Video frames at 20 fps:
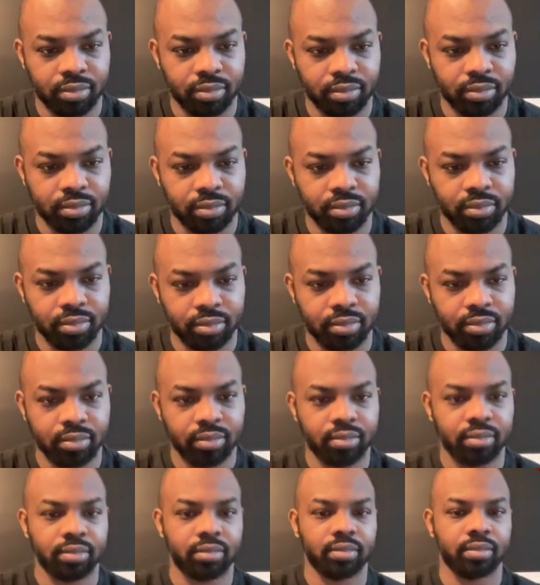
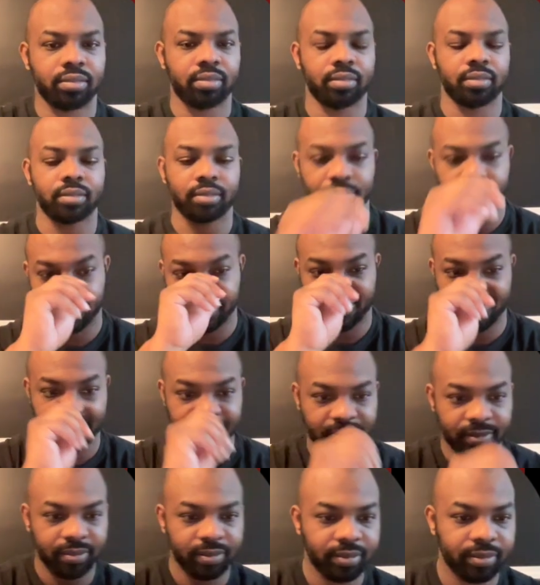
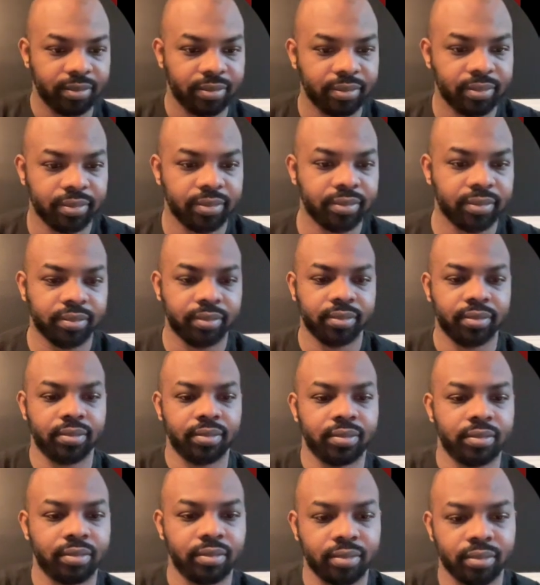
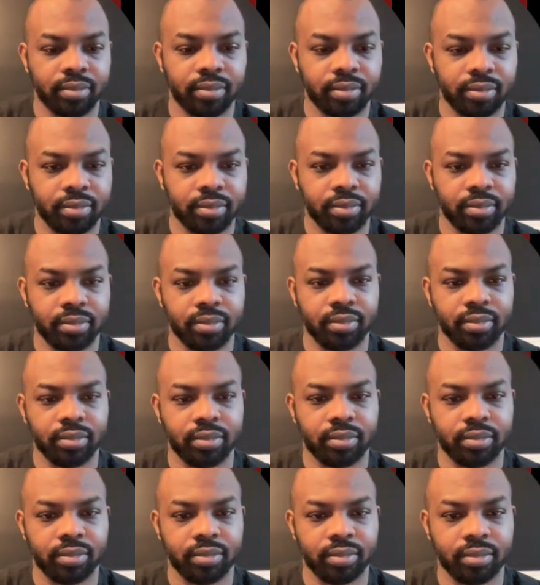
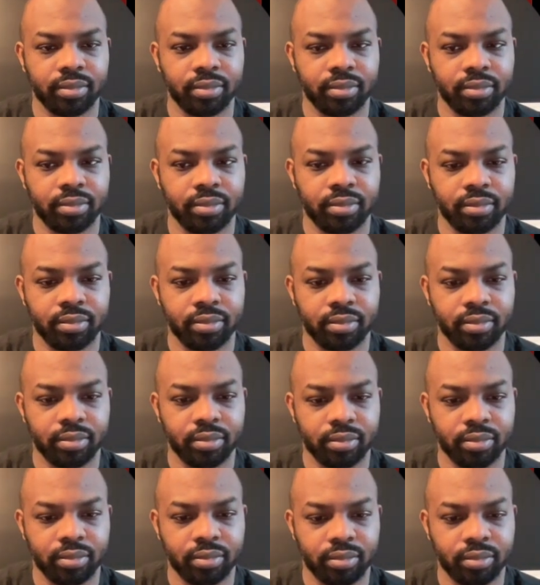
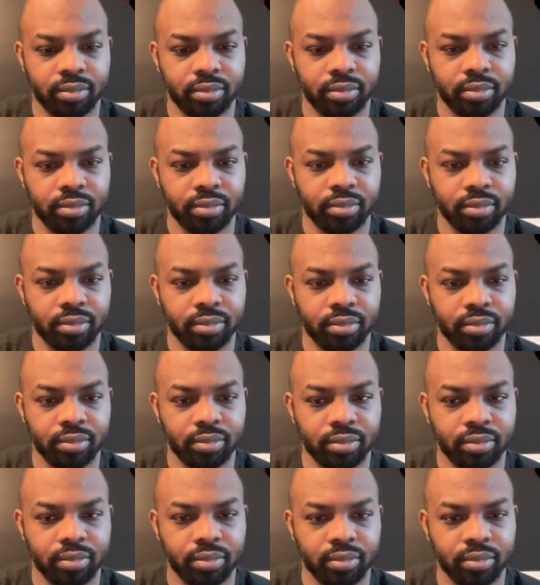
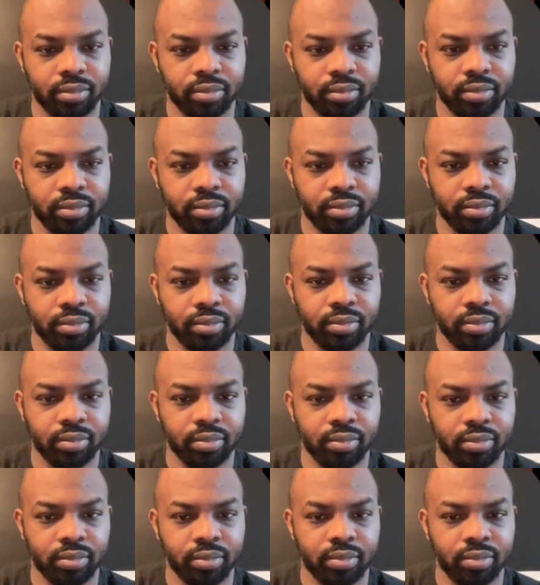
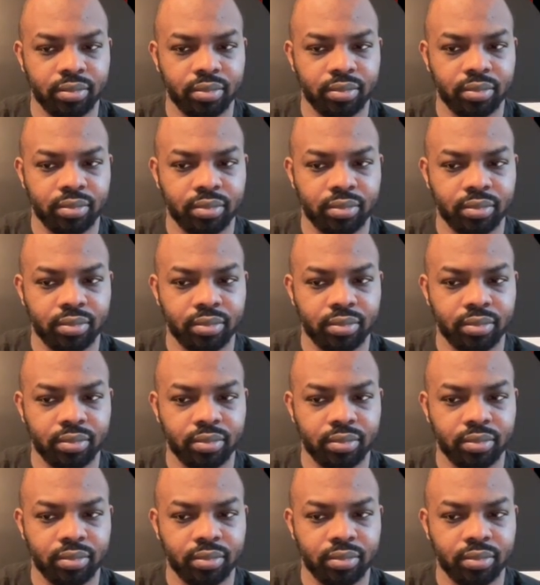No one is speaking in this clip.